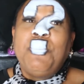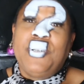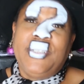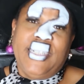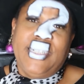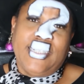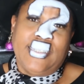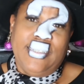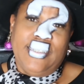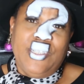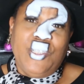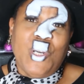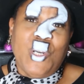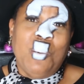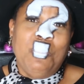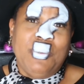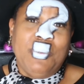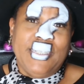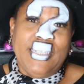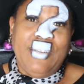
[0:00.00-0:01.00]
particularly
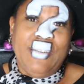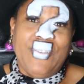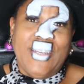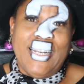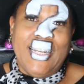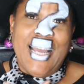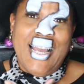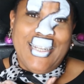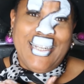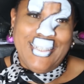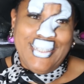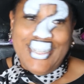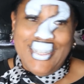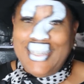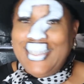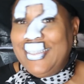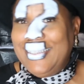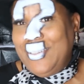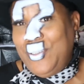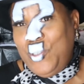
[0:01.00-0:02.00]
don't believe in
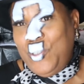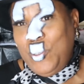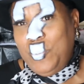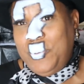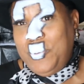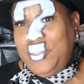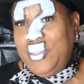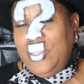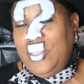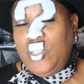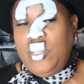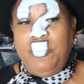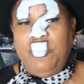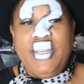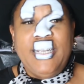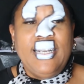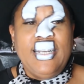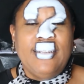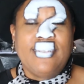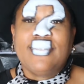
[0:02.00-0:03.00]
none of the superstition
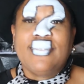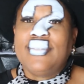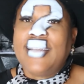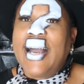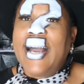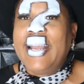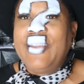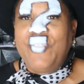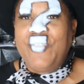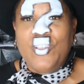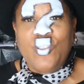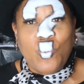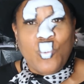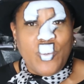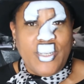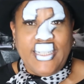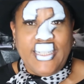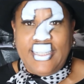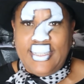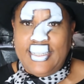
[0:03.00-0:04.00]
because life is
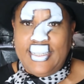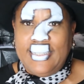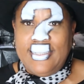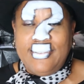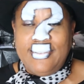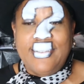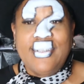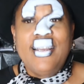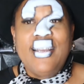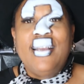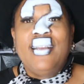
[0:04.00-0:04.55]
what it is.